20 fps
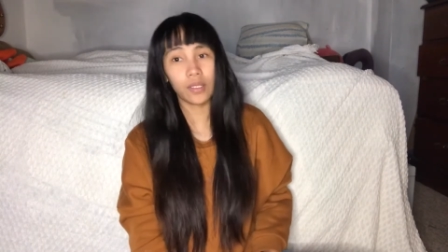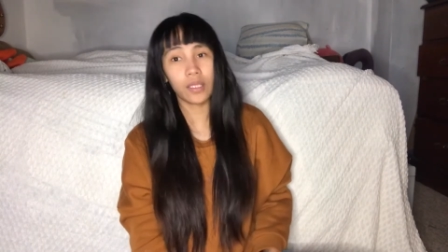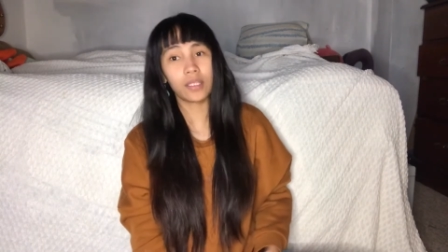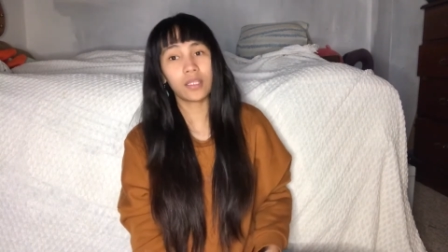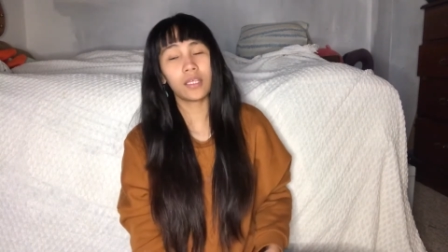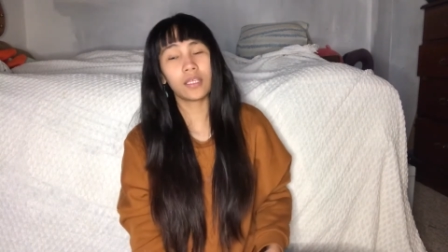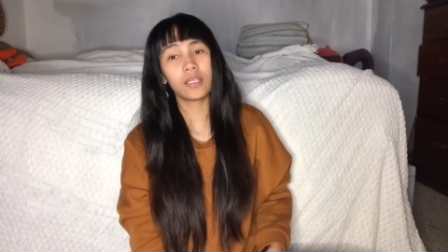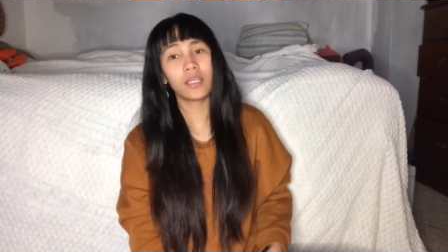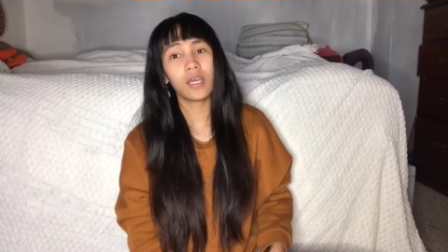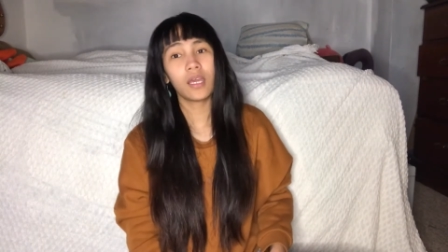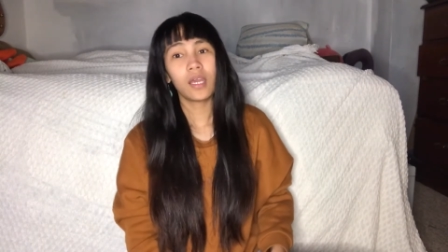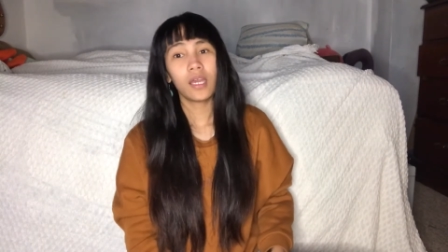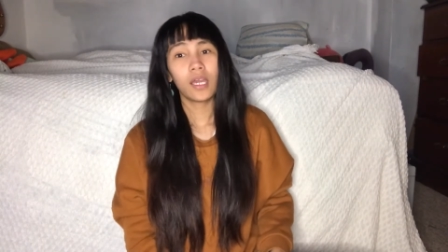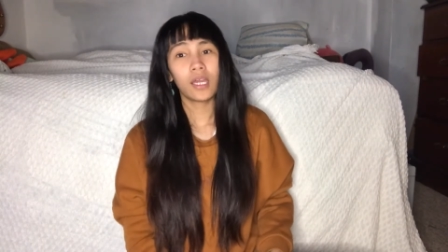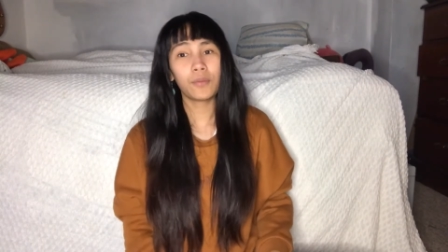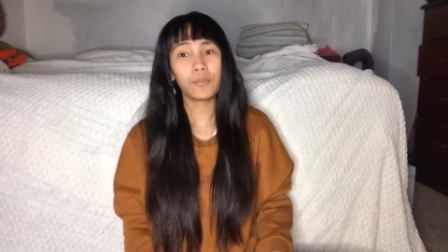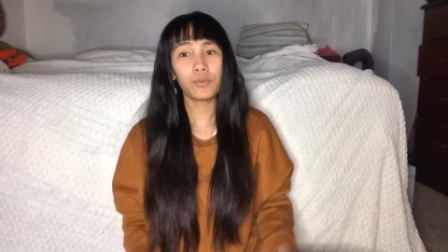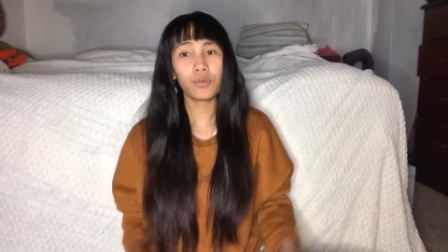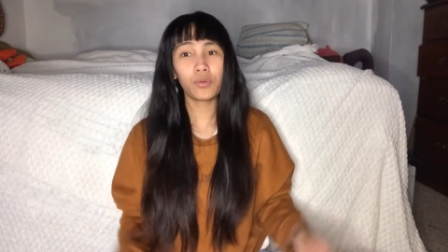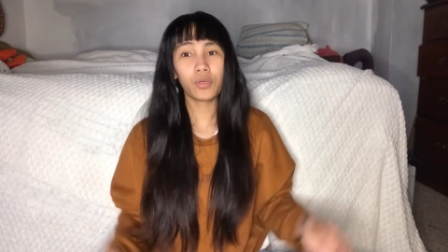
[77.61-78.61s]
And then
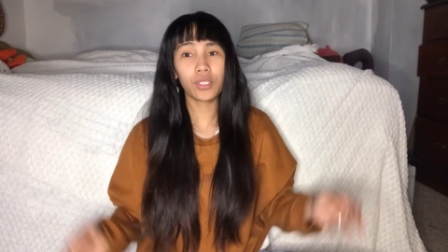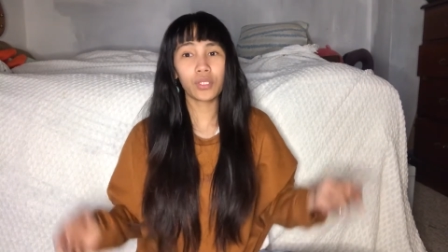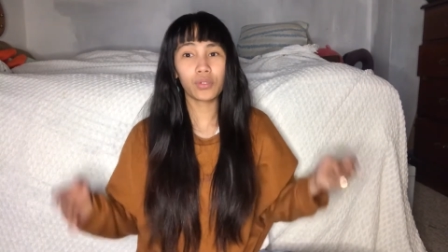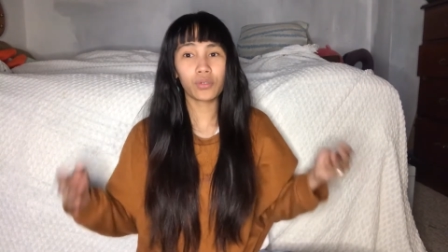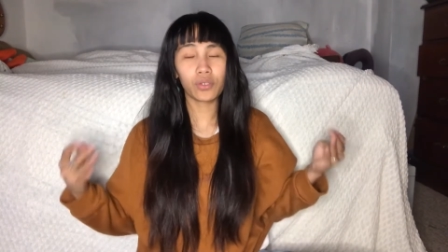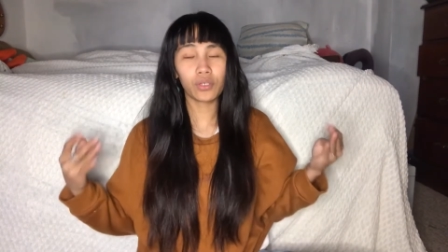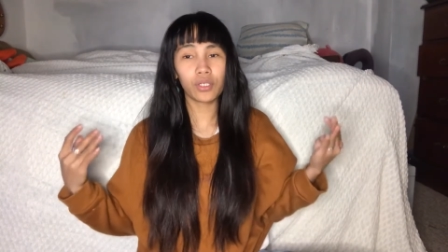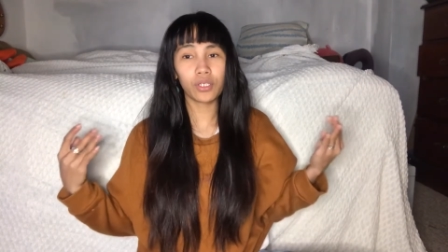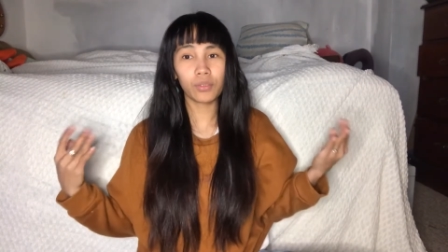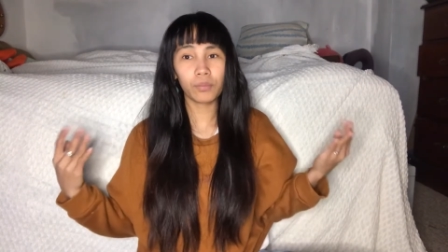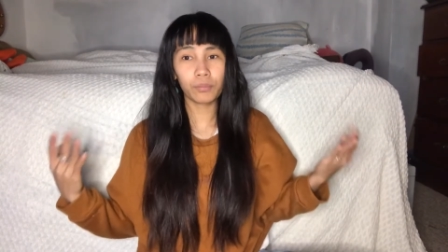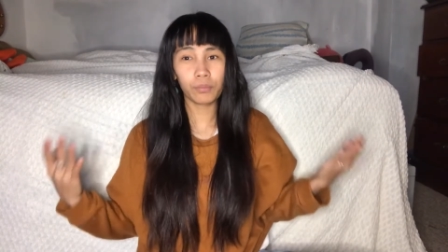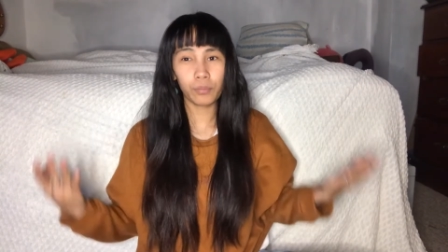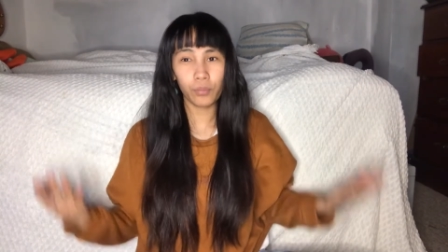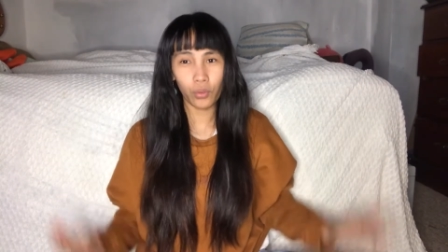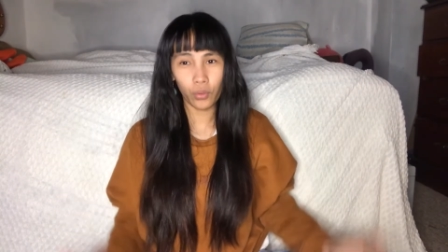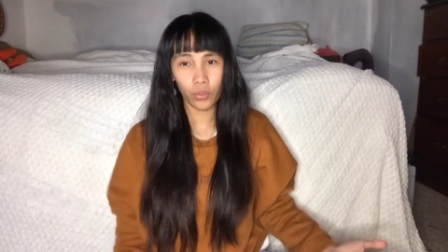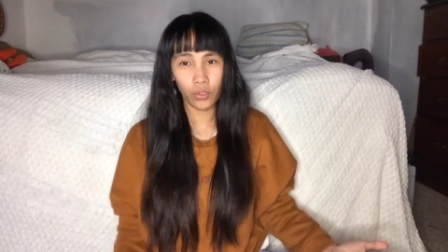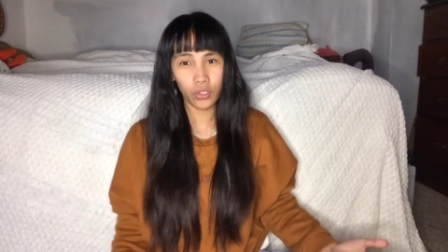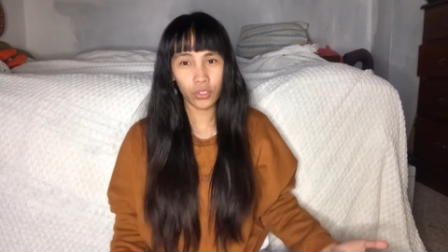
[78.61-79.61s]
if you want to earn
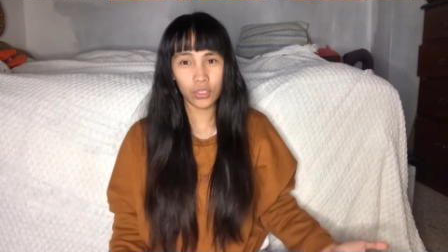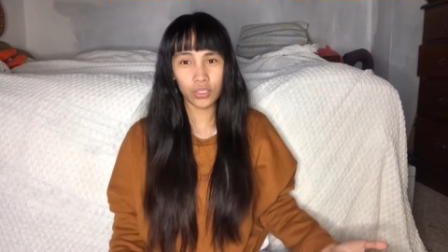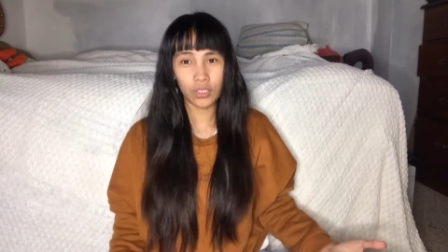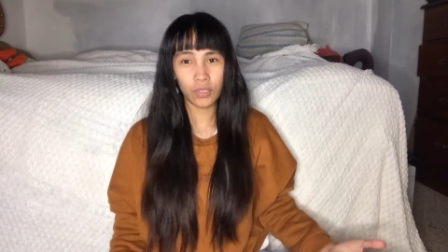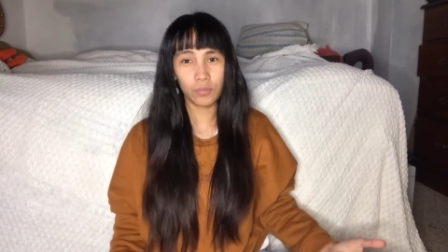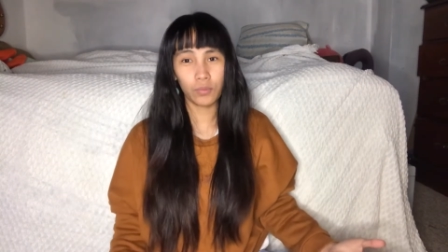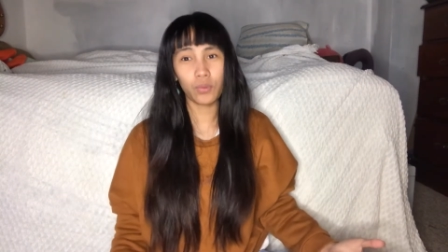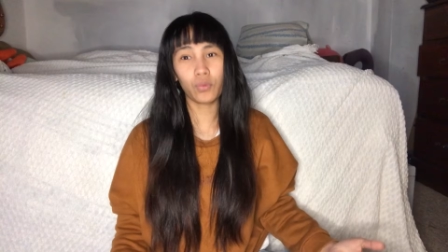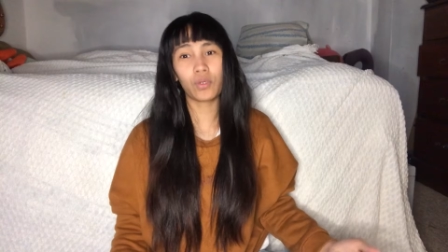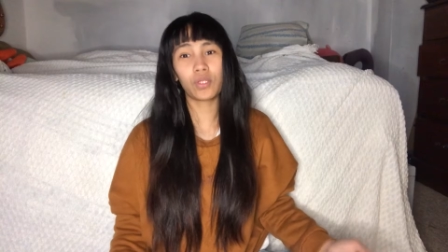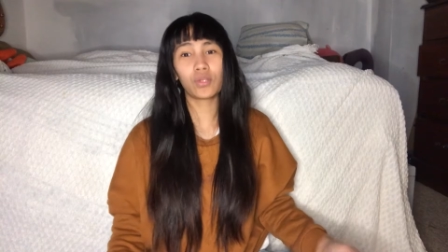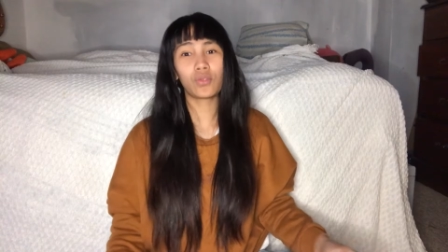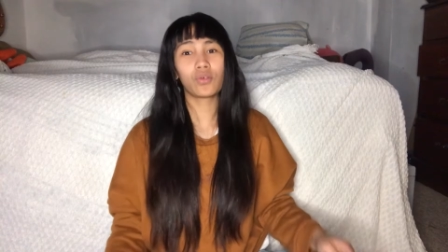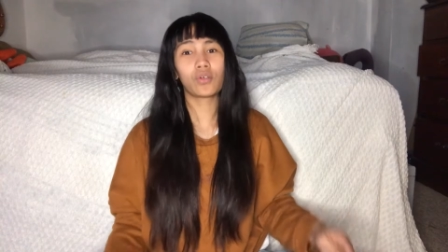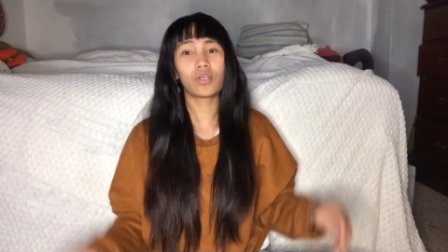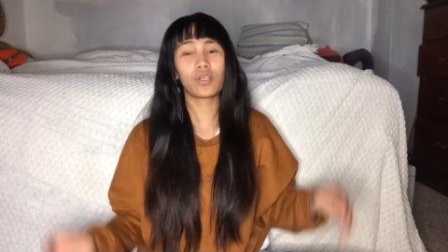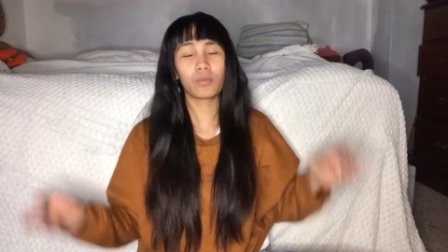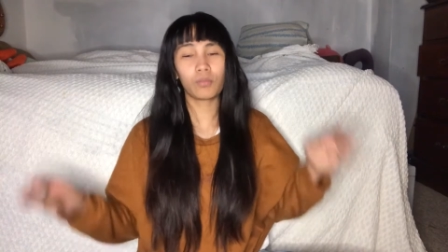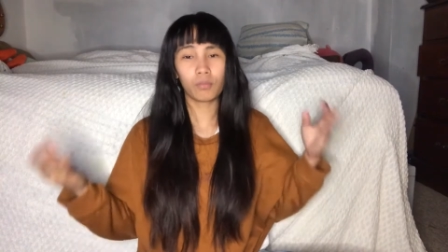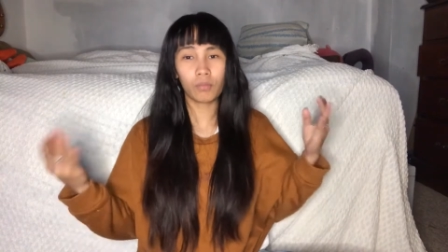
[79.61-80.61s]
points, if you want to
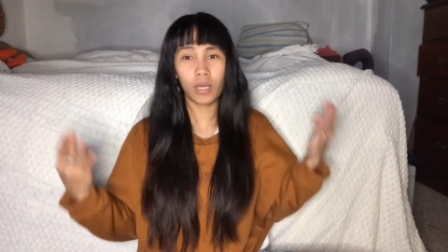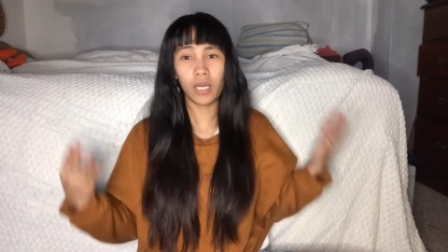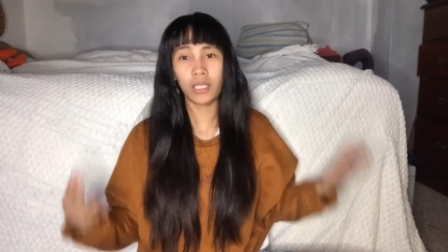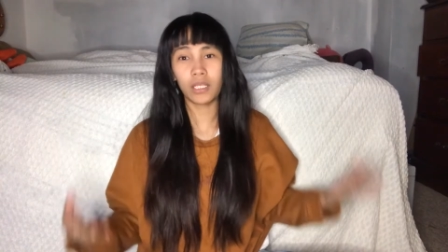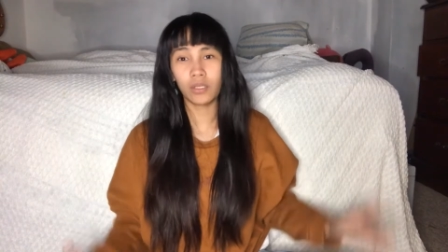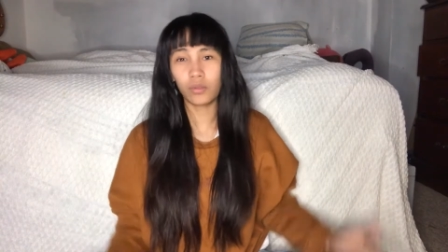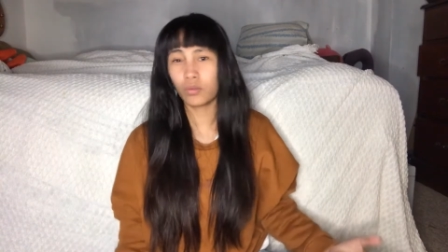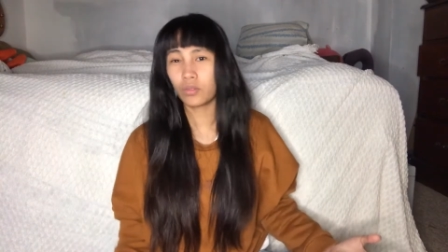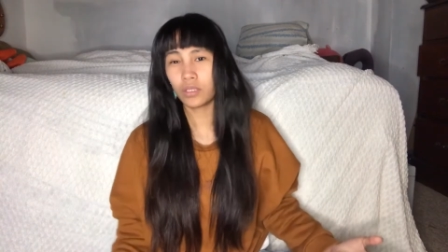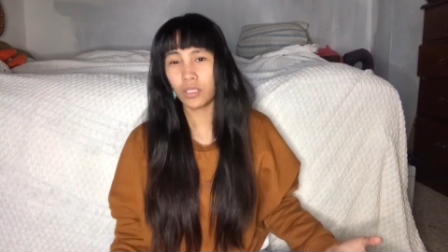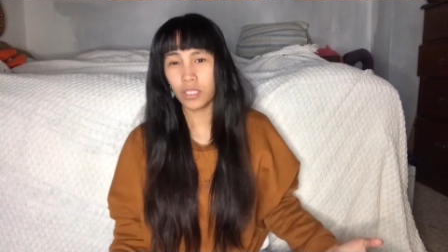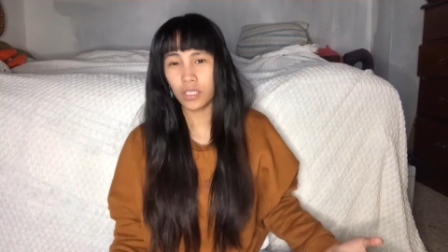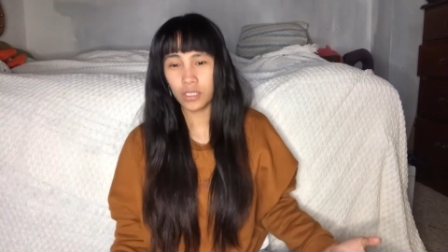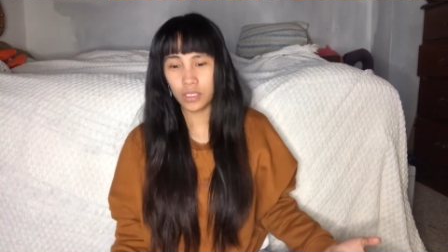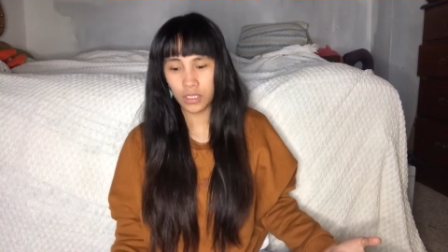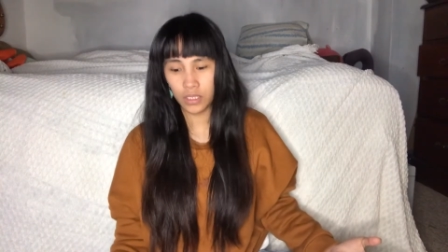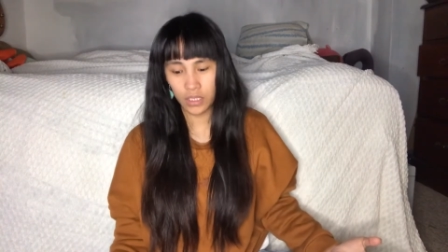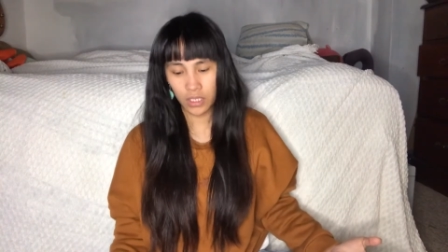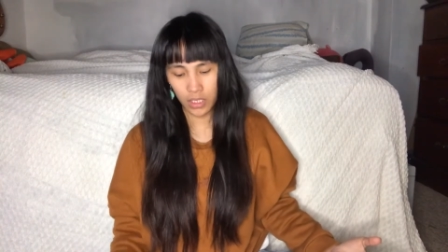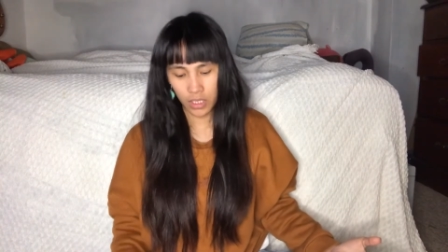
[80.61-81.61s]
earn money on this